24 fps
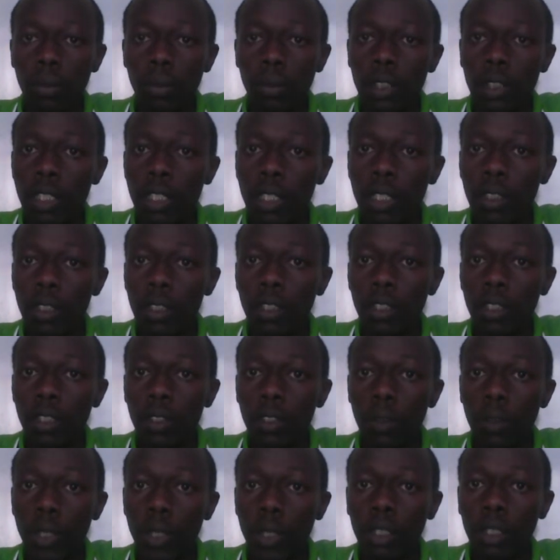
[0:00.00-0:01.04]
ladies and
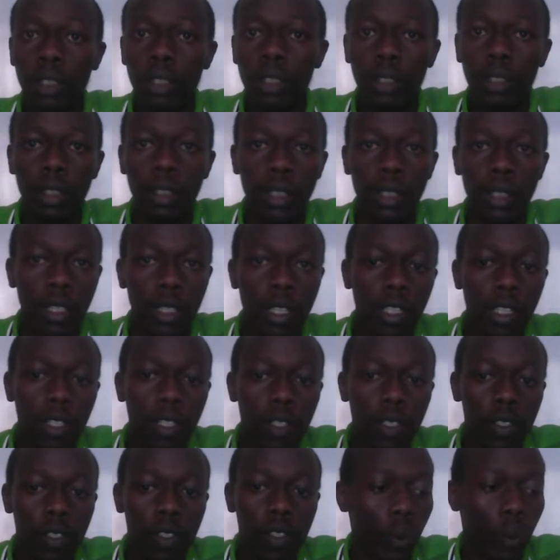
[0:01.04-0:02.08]
gentlemen, the
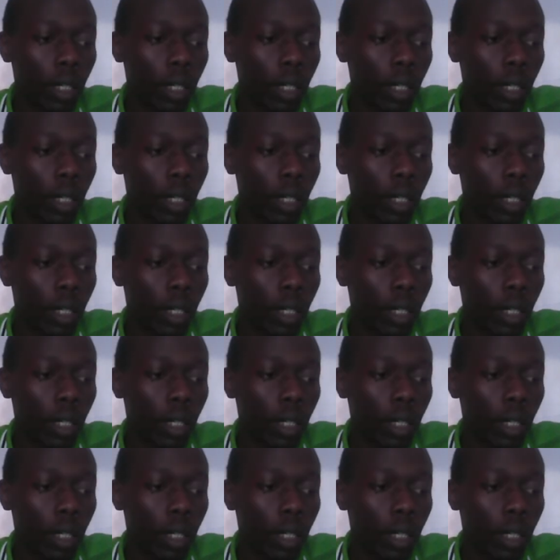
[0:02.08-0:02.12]
next